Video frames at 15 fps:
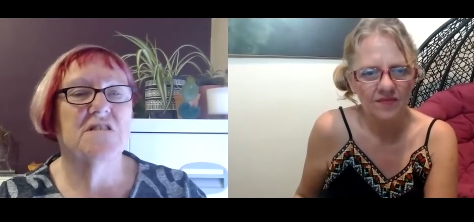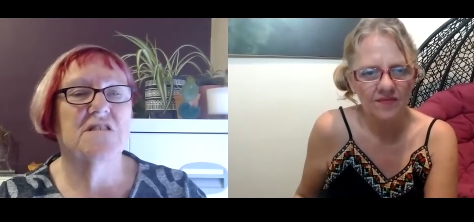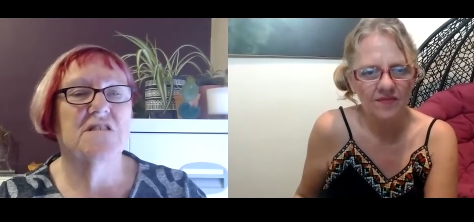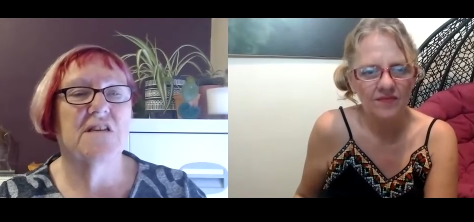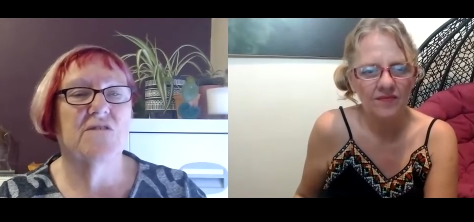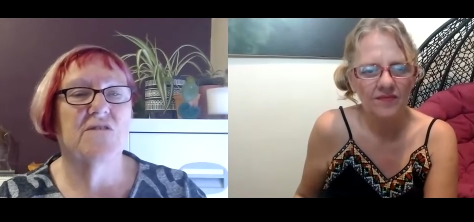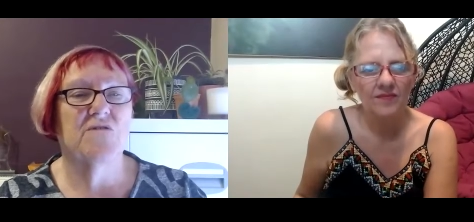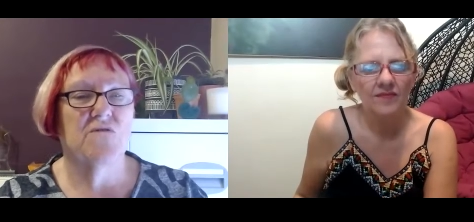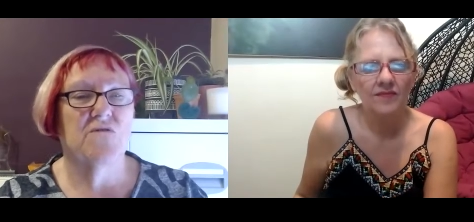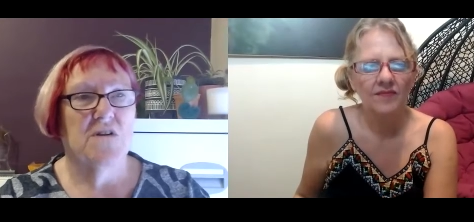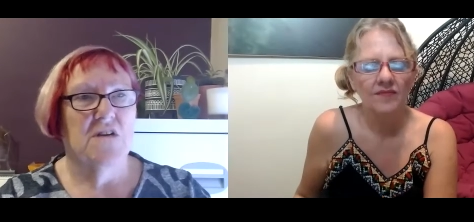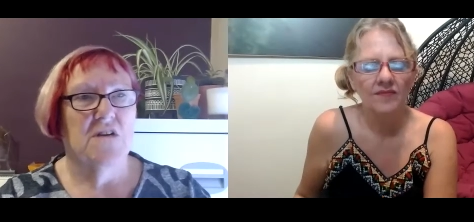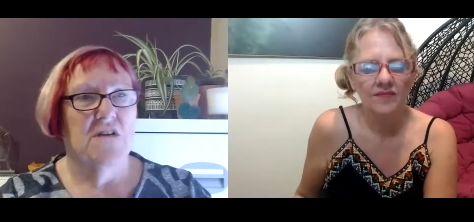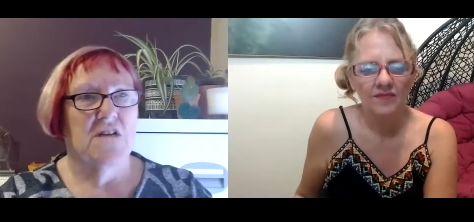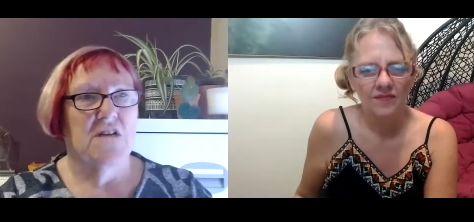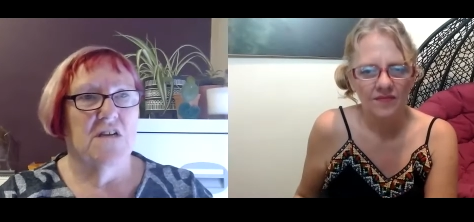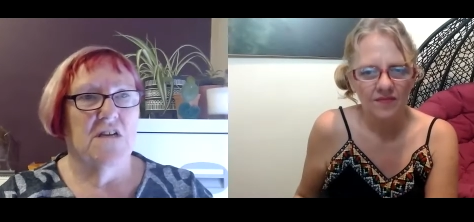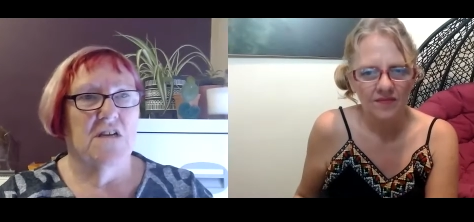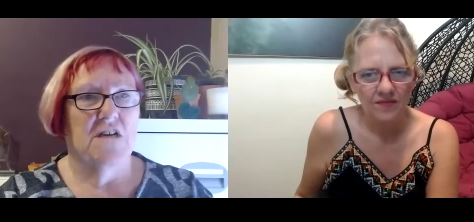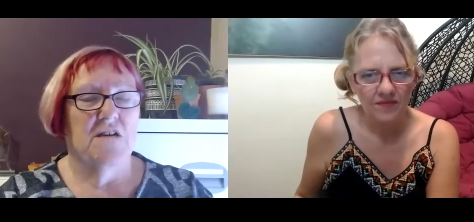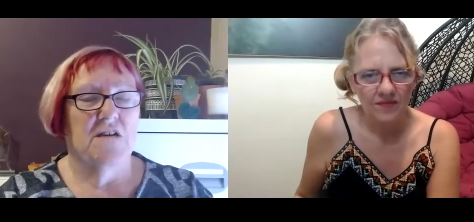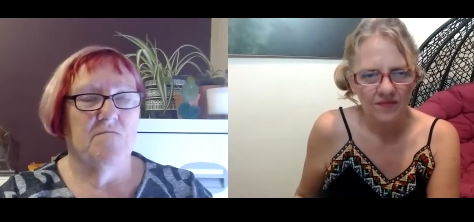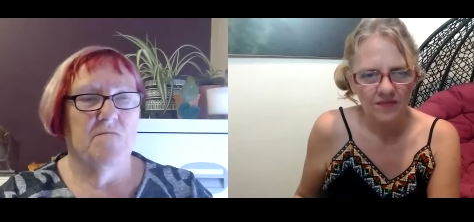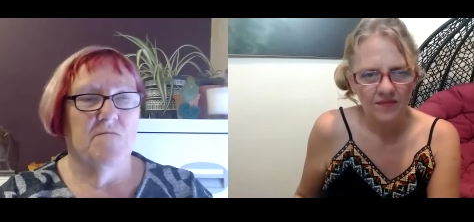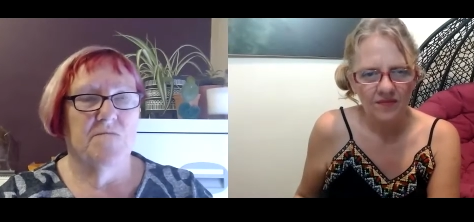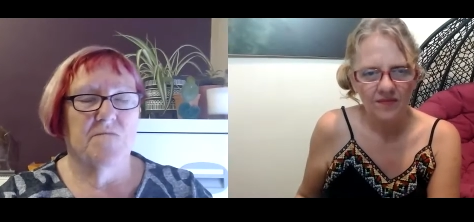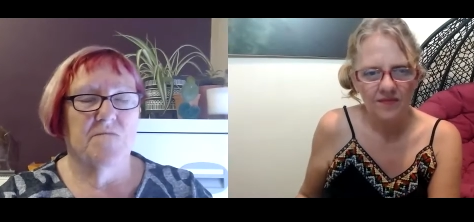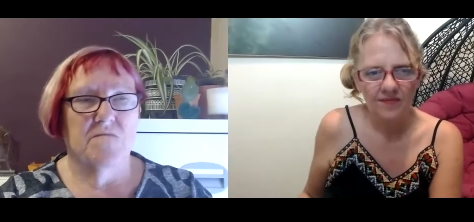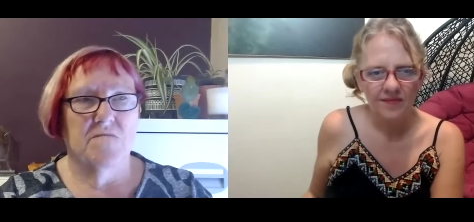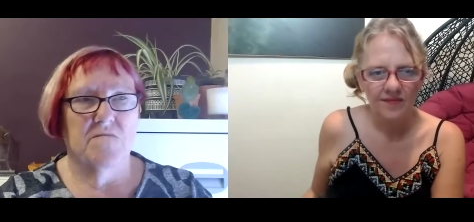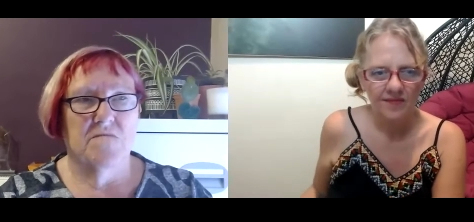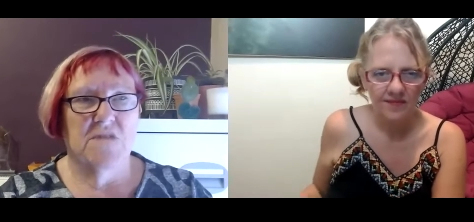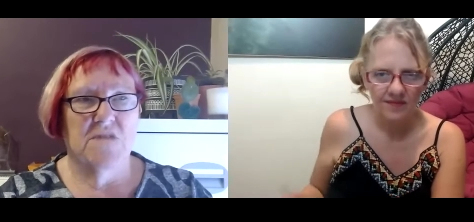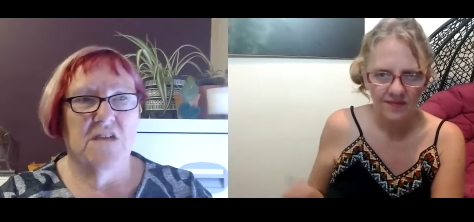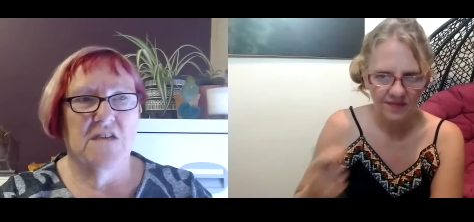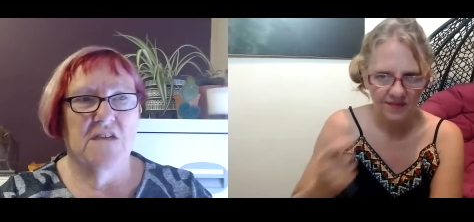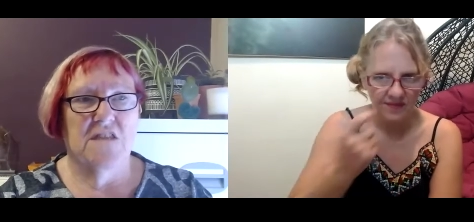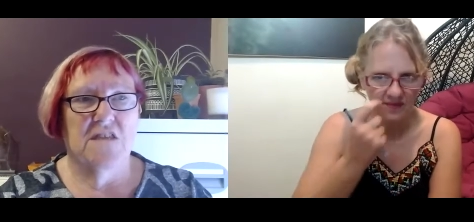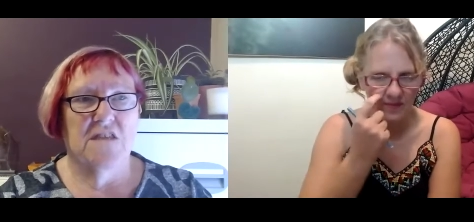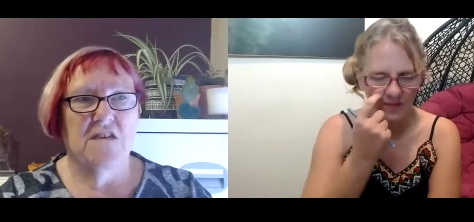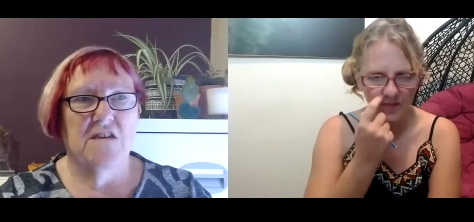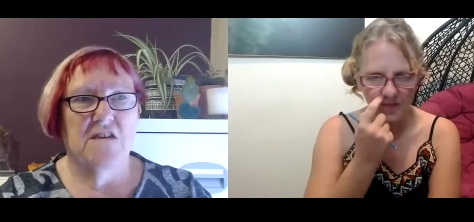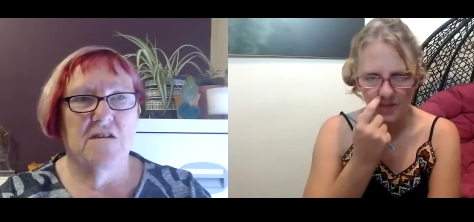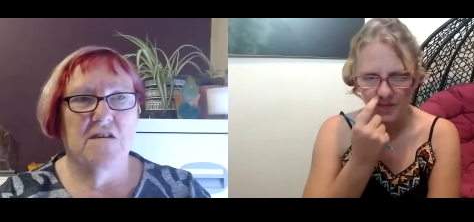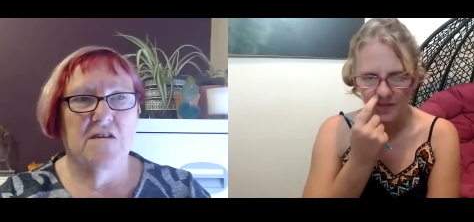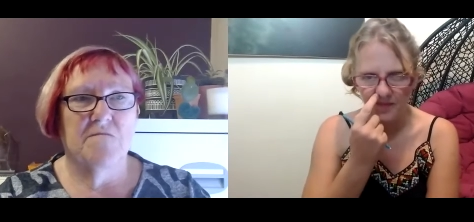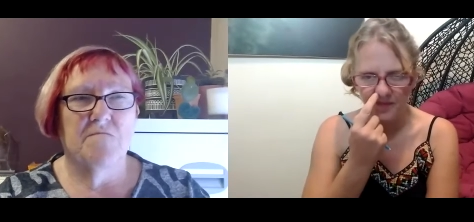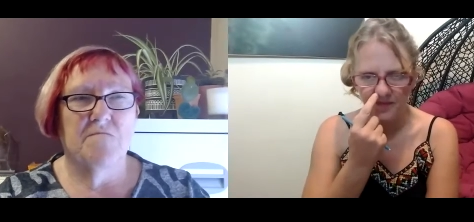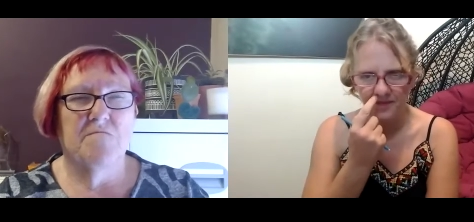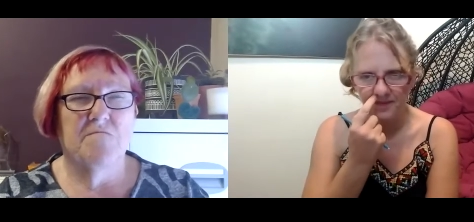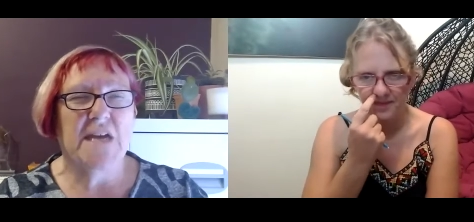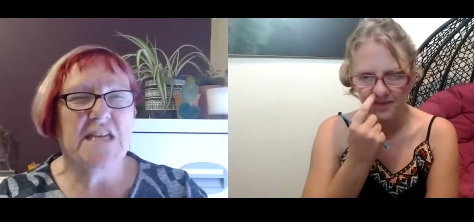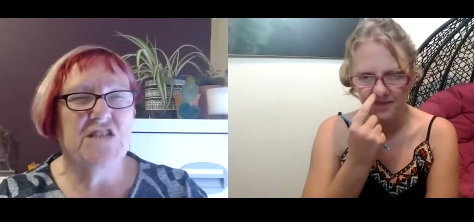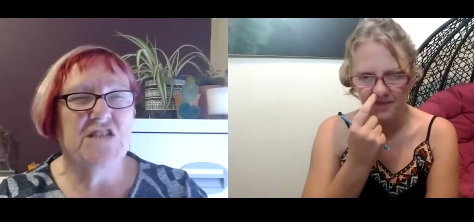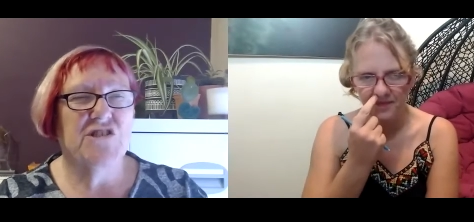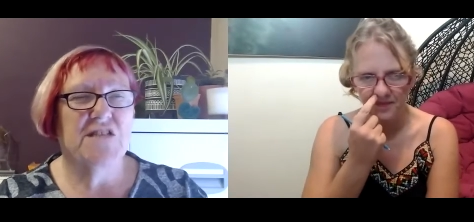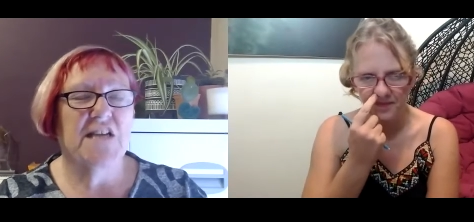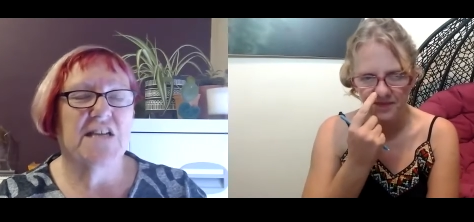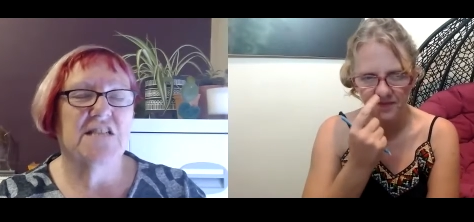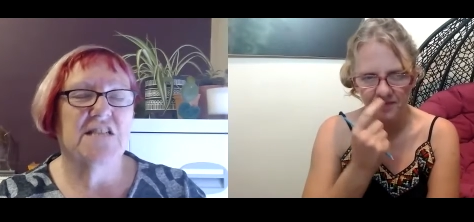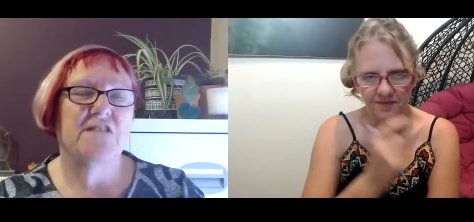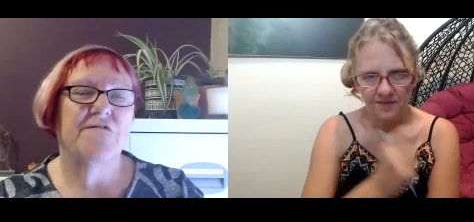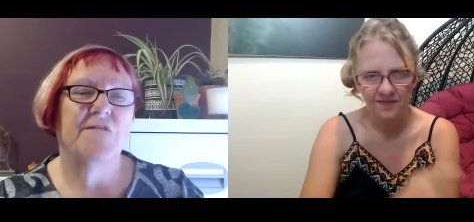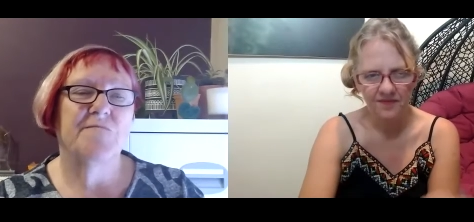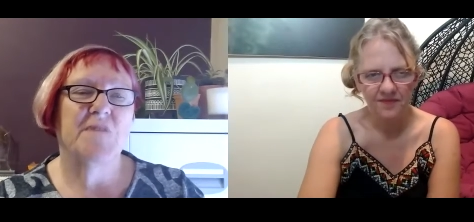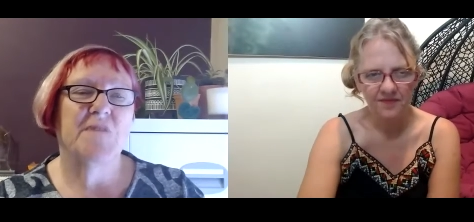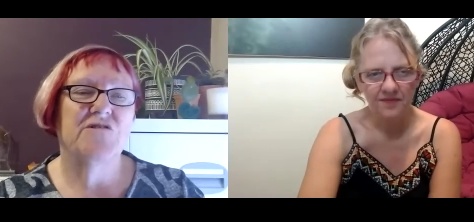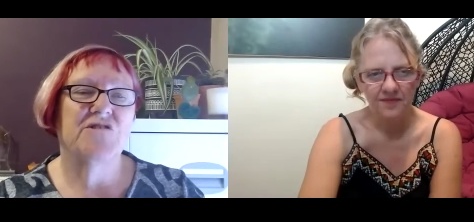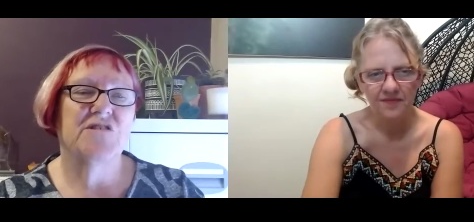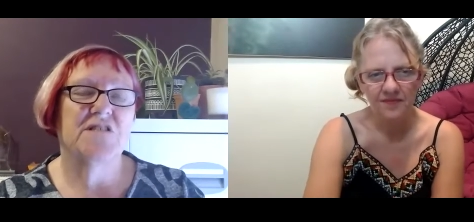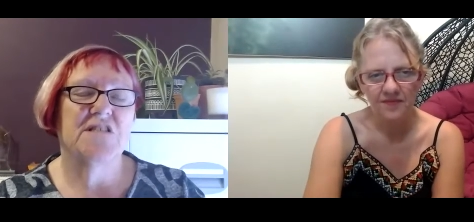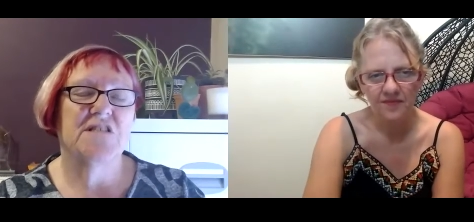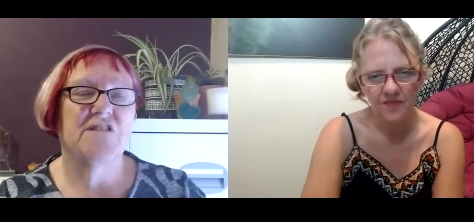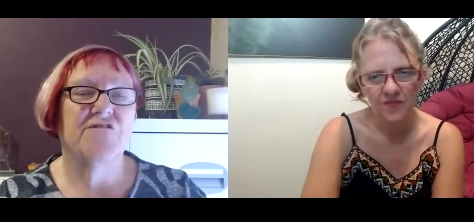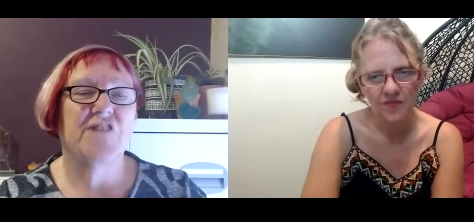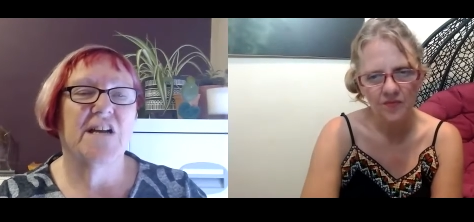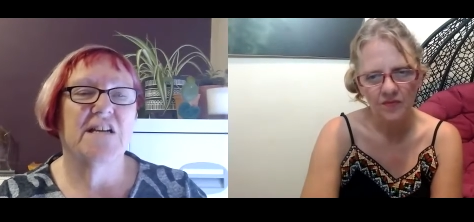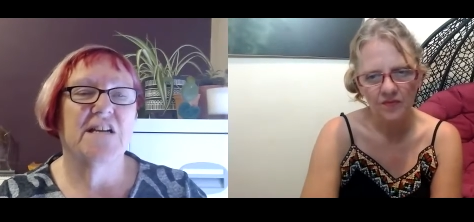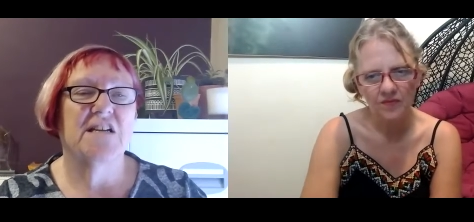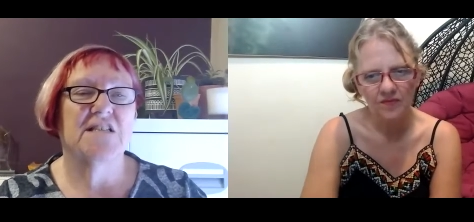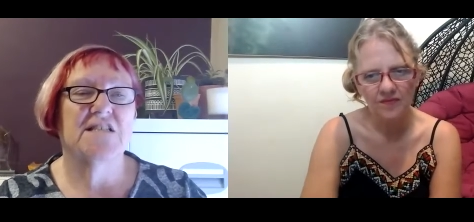Speaker 1: So um, the major negative emotions are anger,